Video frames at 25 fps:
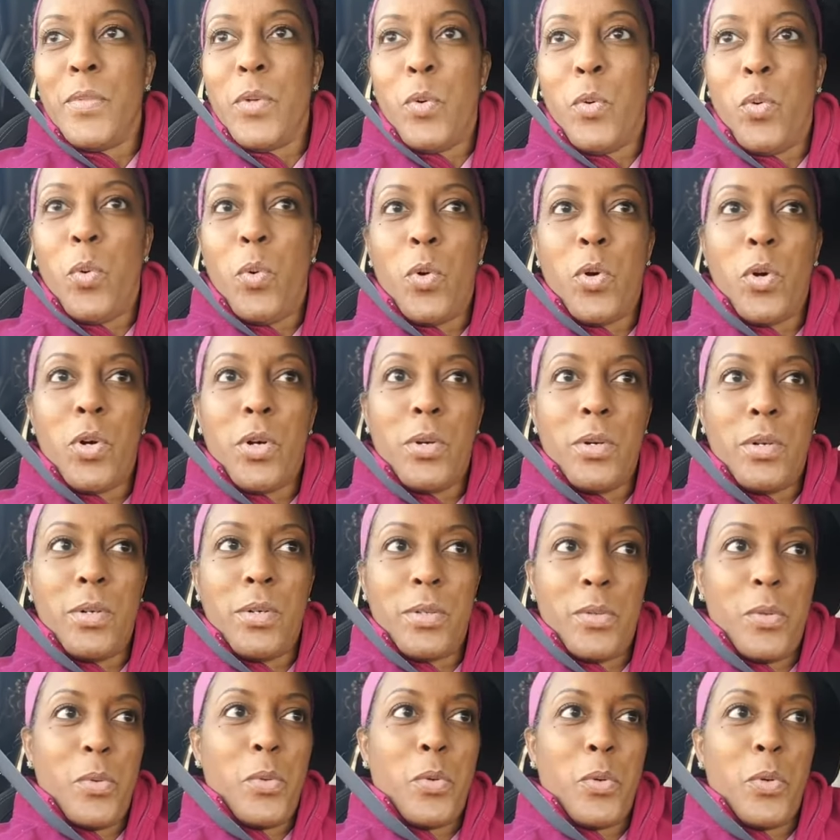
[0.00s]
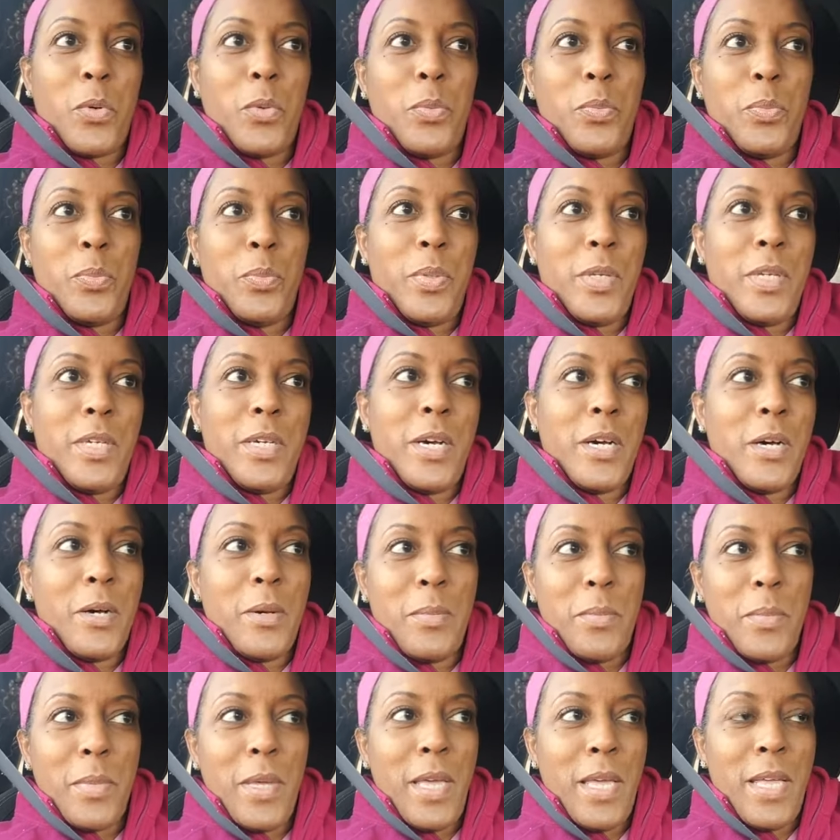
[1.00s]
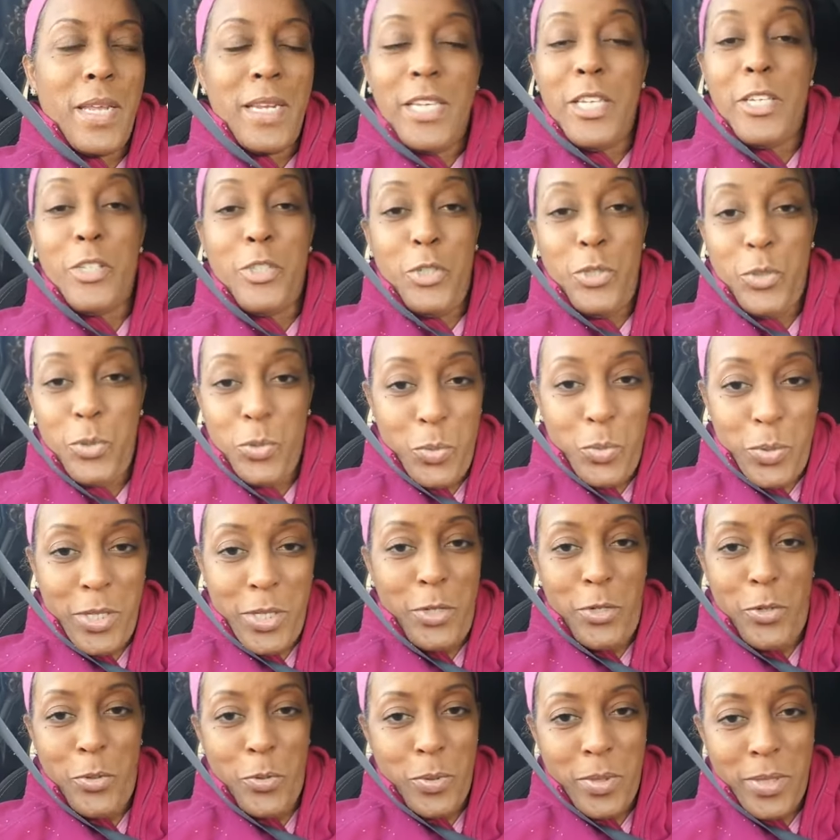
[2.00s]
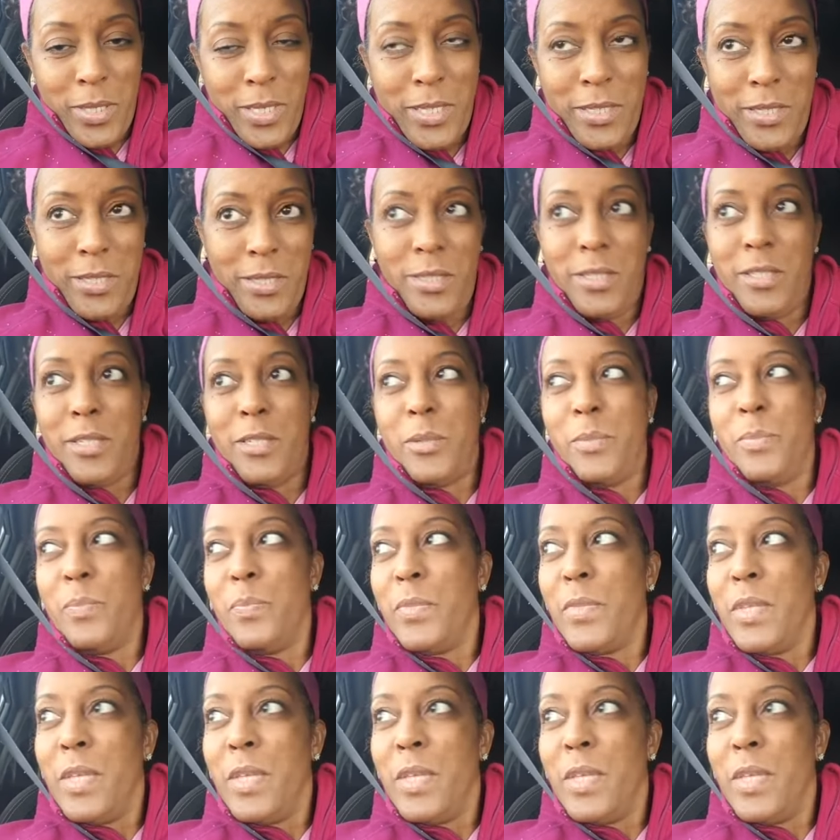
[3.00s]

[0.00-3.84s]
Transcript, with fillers: or or become an issue in your relationship